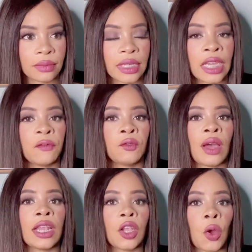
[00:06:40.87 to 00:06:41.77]
If you
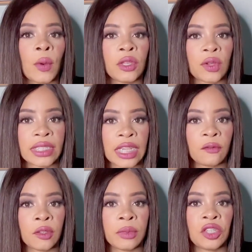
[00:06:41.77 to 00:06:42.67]
are allowing yourself
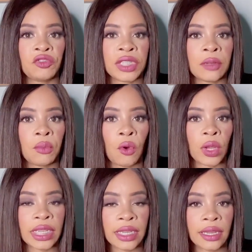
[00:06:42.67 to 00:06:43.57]
to be treated
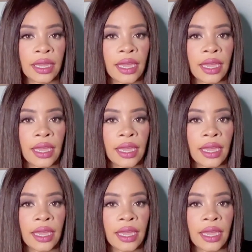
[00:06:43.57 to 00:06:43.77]
poorly,